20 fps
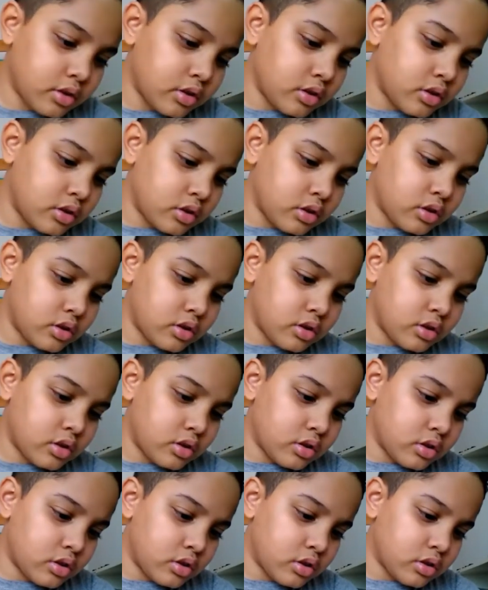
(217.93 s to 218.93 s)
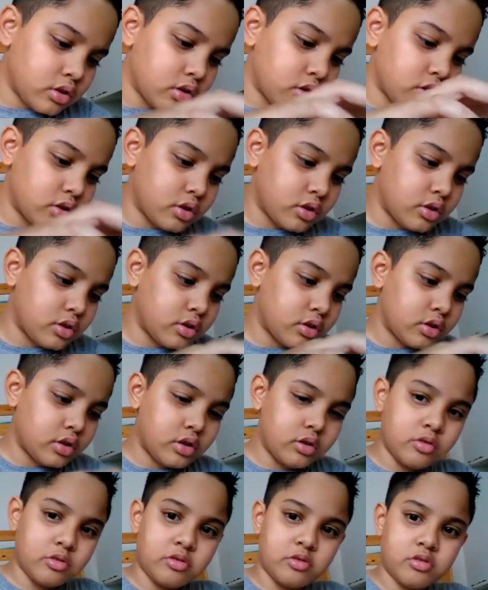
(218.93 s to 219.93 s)

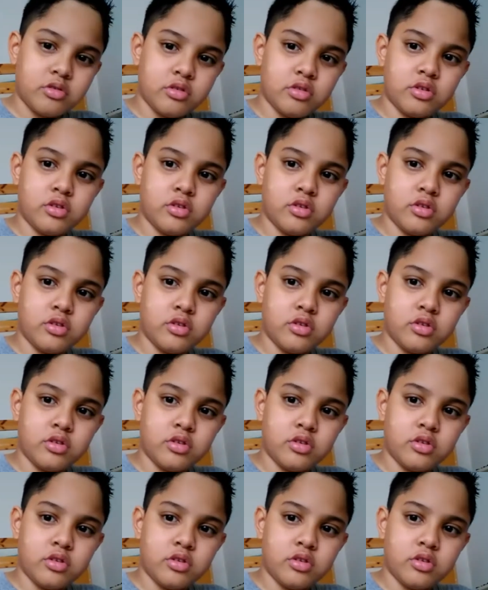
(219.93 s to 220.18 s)
(silence)